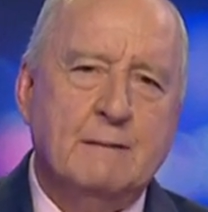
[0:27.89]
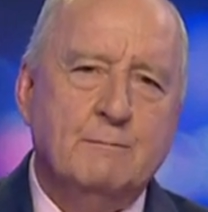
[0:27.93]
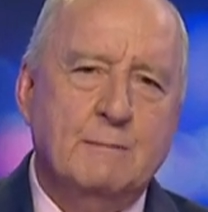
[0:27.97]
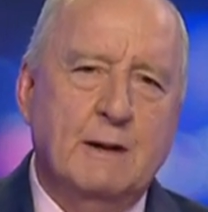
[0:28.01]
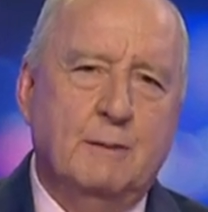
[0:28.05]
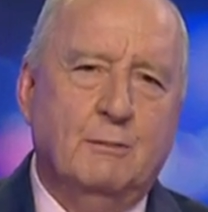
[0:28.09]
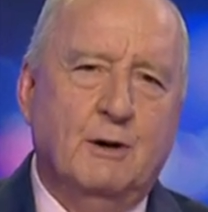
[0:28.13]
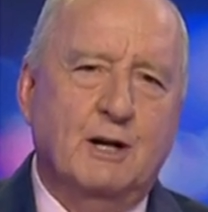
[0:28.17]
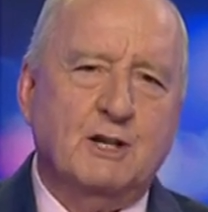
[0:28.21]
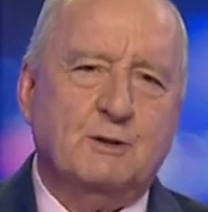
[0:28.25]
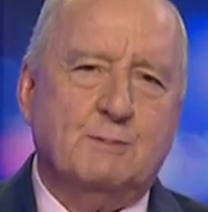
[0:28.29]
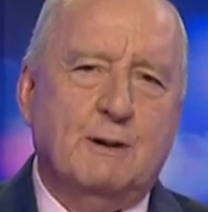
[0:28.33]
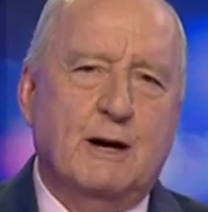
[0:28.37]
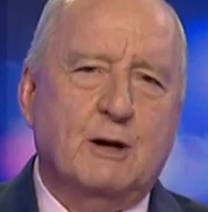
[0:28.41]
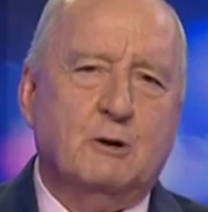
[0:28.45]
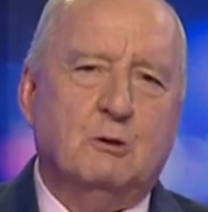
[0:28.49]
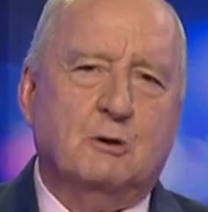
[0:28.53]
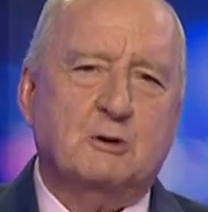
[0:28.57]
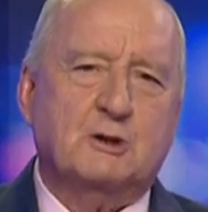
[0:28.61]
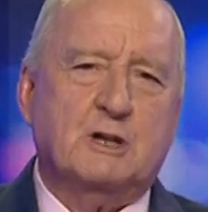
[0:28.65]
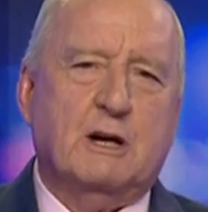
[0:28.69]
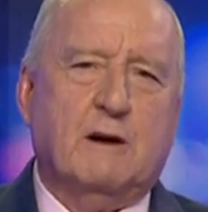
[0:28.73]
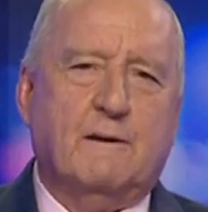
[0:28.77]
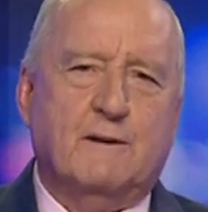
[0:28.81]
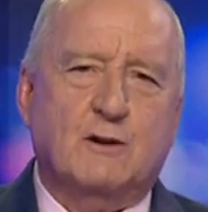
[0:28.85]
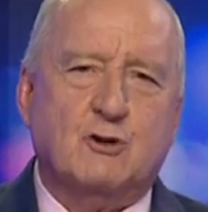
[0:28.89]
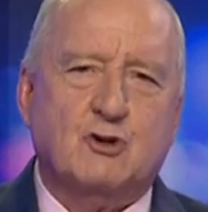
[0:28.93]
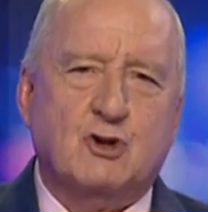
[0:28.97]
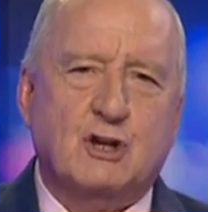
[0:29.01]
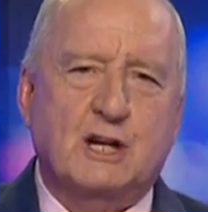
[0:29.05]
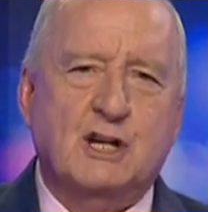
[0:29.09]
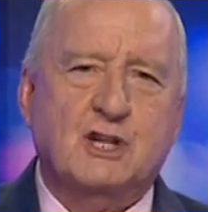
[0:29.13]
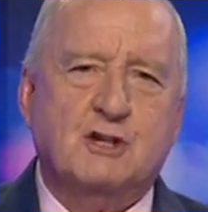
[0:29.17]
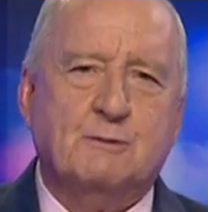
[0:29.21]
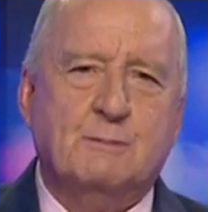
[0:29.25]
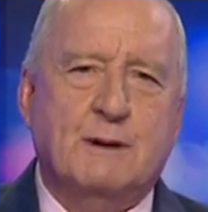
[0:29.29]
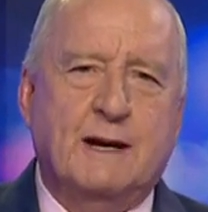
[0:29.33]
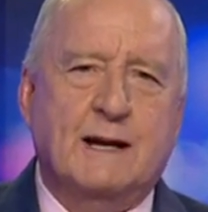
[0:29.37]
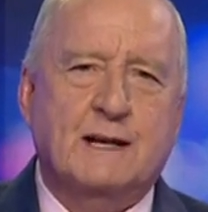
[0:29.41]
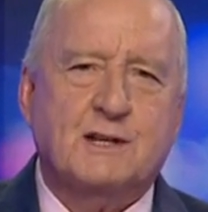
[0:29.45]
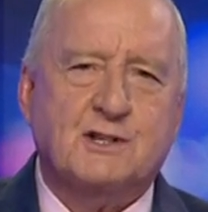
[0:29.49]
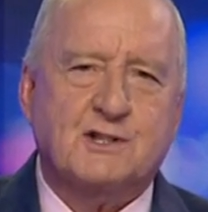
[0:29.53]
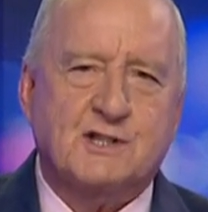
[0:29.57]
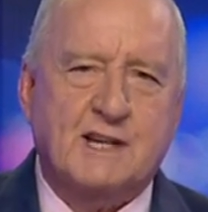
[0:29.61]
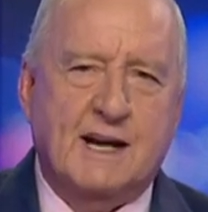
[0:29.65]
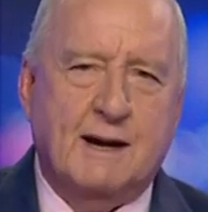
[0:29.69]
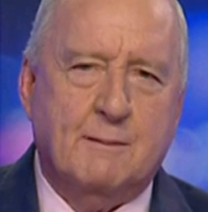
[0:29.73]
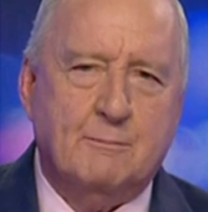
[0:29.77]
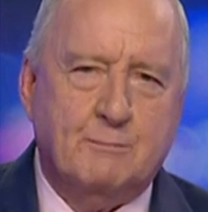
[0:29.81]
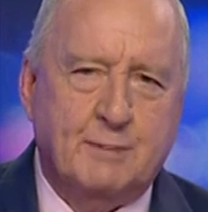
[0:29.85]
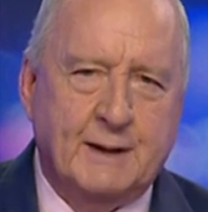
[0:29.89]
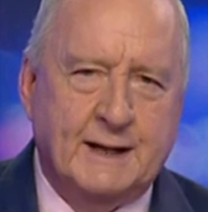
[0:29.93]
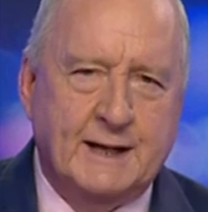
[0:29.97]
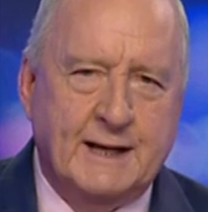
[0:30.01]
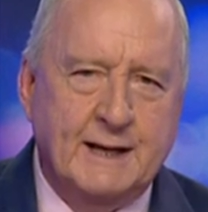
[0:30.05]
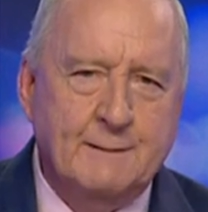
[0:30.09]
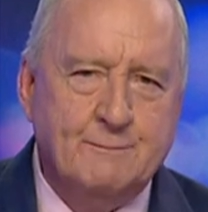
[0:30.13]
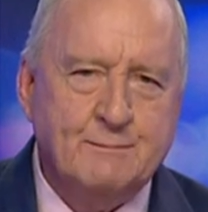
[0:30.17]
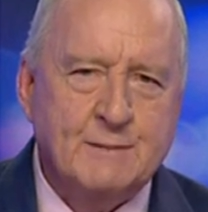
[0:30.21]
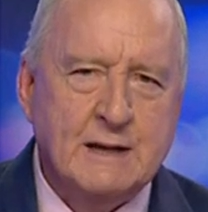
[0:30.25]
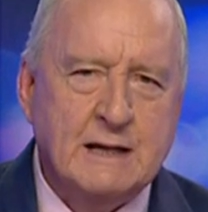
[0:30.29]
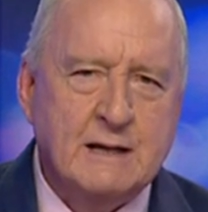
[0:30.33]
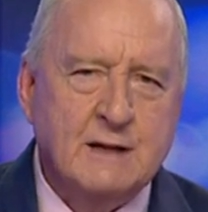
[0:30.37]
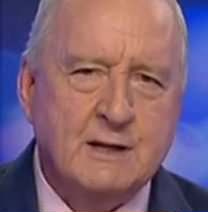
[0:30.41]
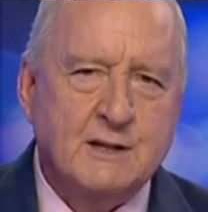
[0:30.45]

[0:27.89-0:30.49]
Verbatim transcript: Remember, I spoke also to the cheese man, Sam Penny.